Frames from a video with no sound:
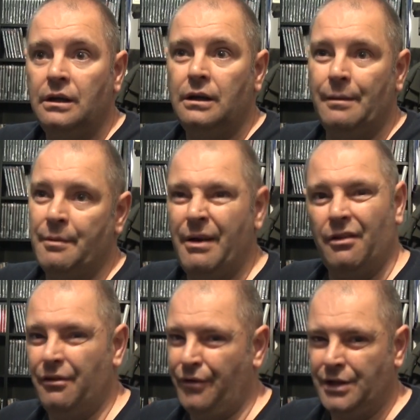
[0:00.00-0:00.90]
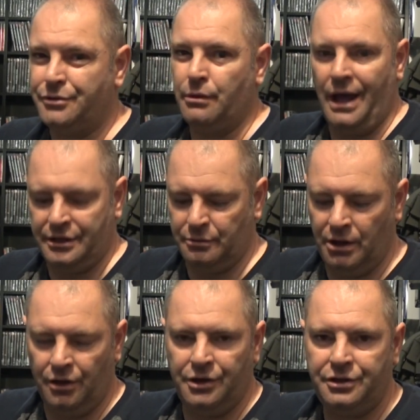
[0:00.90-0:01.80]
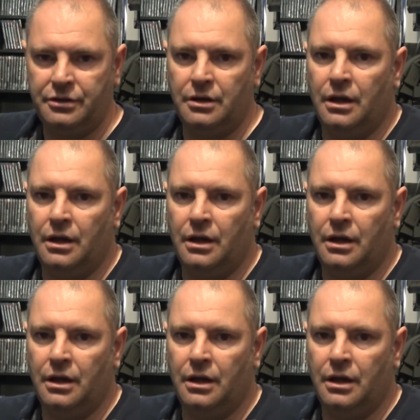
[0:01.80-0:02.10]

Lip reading: I'm a bit on the fence with that, to be honest.